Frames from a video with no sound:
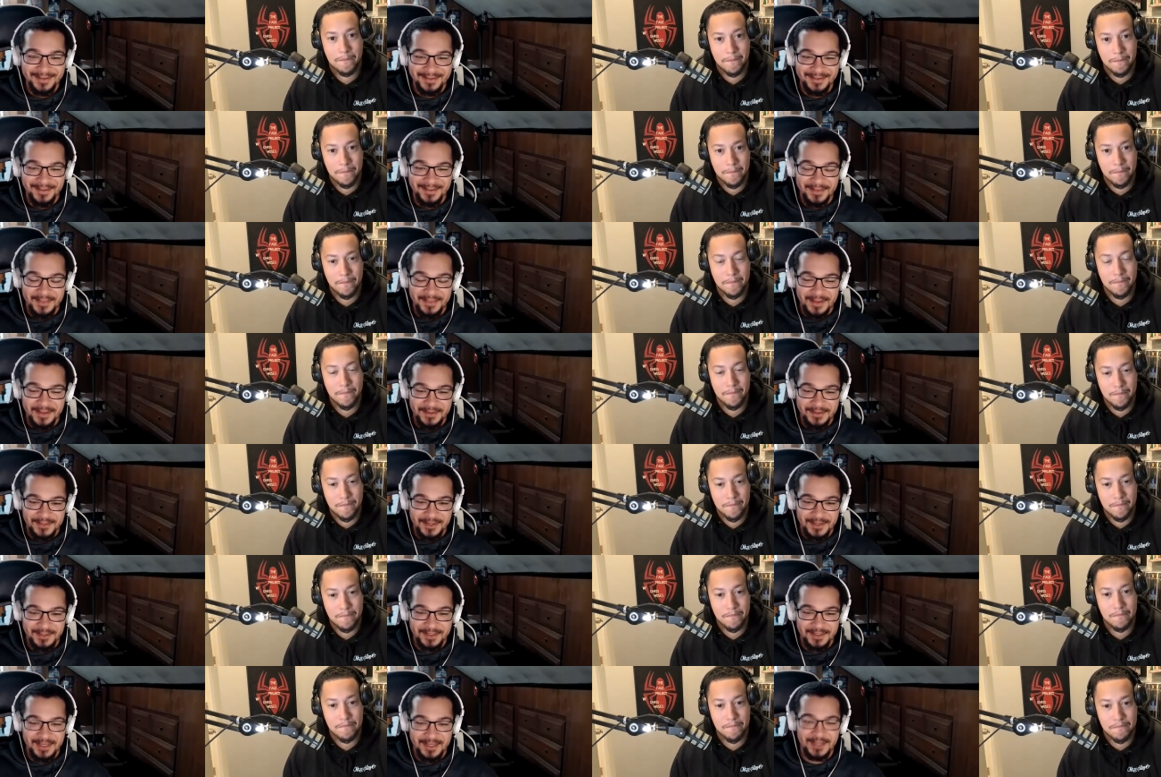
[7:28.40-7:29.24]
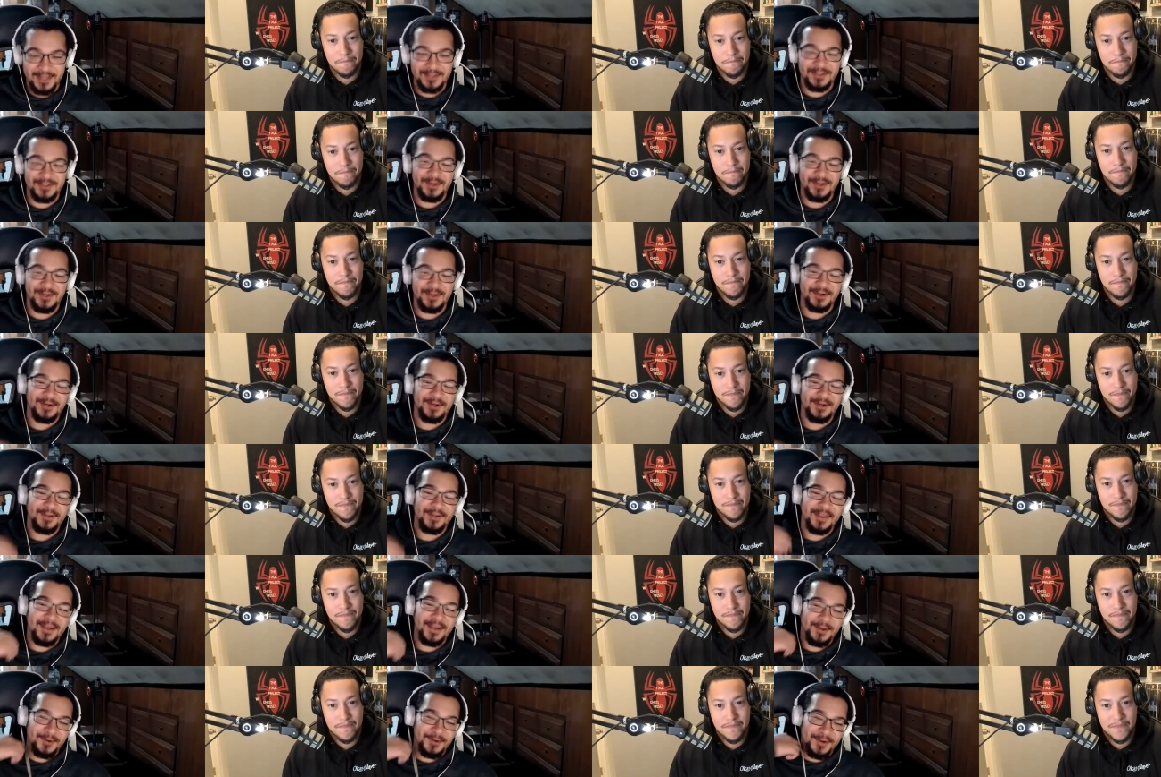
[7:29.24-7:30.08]
Speaker 1: uh that's on the
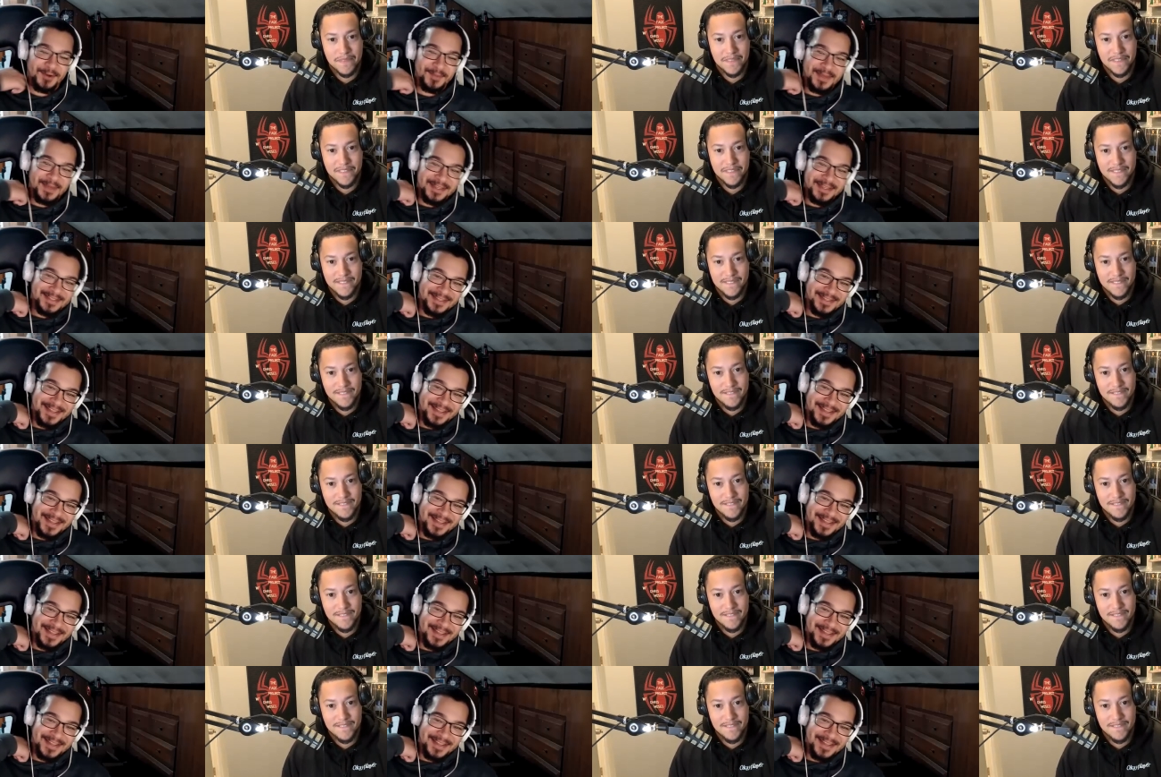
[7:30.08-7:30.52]
Kickstarter that Grim gets to